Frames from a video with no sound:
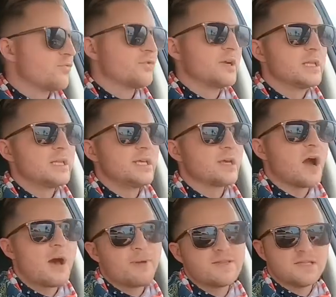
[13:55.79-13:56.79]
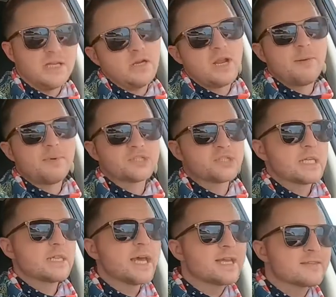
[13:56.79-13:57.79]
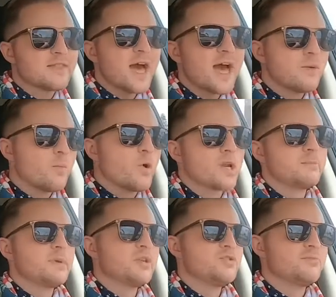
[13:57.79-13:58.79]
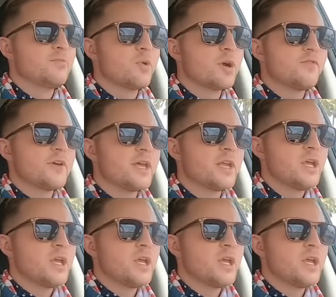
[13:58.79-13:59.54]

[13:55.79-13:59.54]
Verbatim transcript: really commented on how much they liked that and wanted me to do more of it.